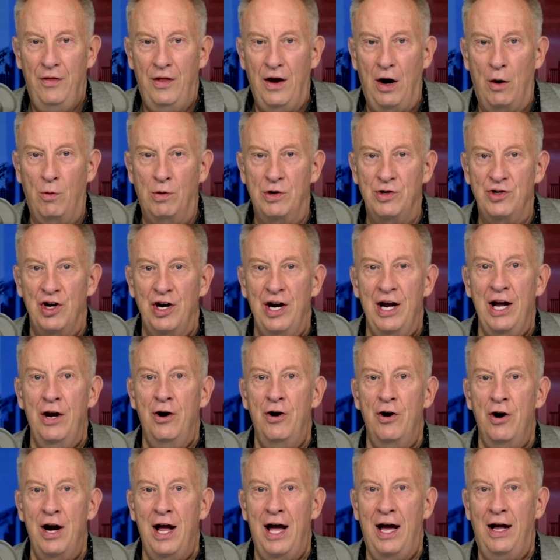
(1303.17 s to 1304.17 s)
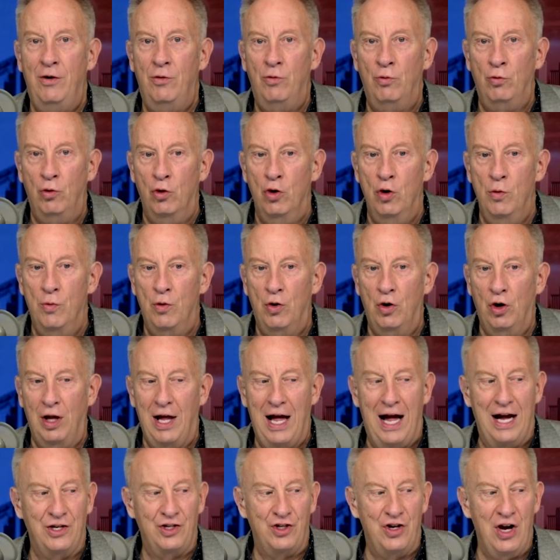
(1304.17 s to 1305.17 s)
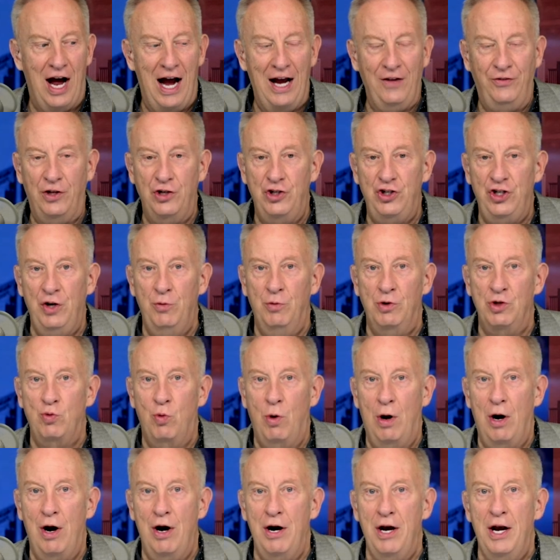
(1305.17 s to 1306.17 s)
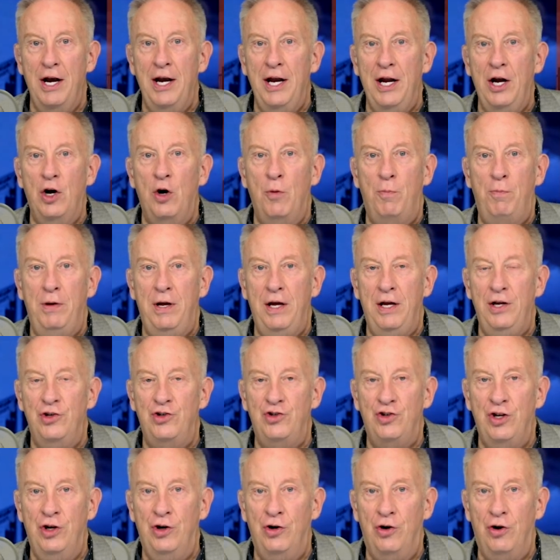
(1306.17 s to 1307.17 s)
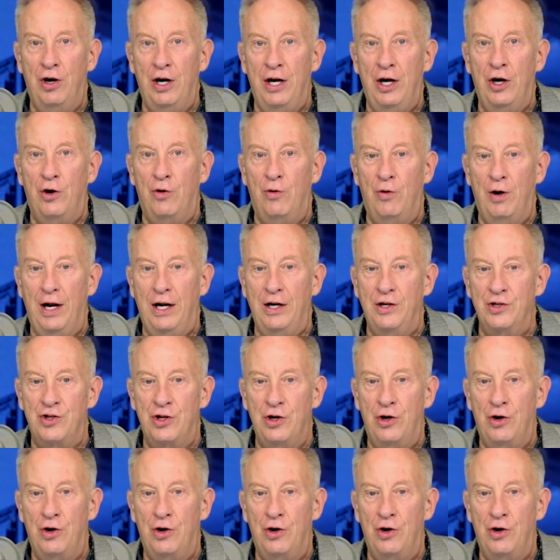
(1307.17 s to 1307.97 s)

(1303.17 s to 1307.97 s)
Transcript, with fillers: There was an internet rumor last night that she was wearing an earpiece in her earrings,